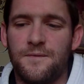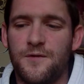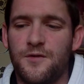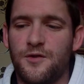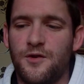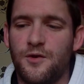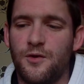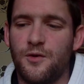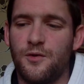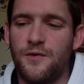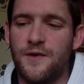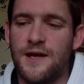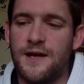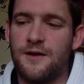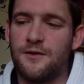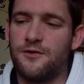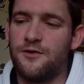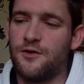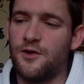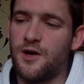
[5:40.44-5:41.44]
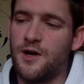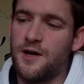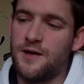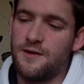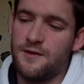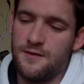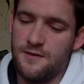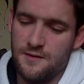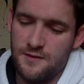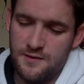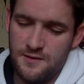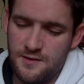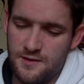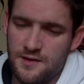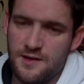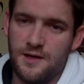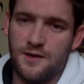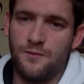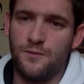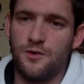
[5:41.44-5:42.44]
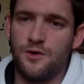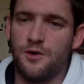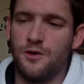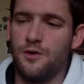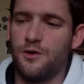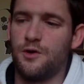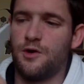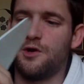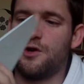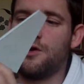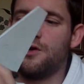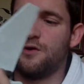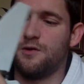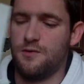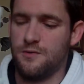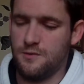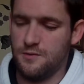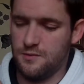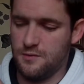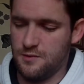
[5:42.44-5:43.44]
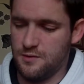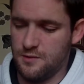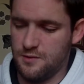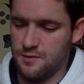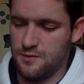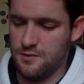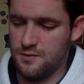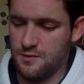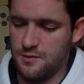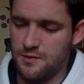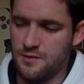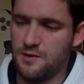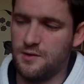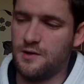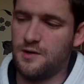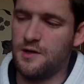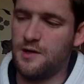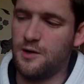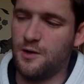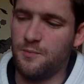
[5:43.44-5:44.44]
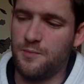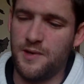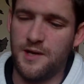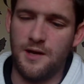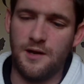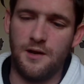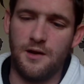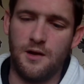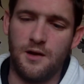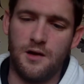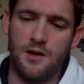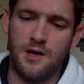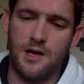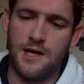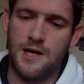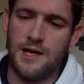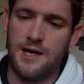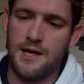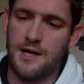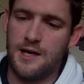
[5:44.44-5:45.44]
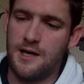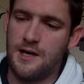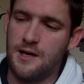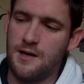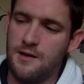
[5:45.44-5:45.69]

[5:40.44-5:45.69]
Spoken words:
so on the outside it would look a little bit like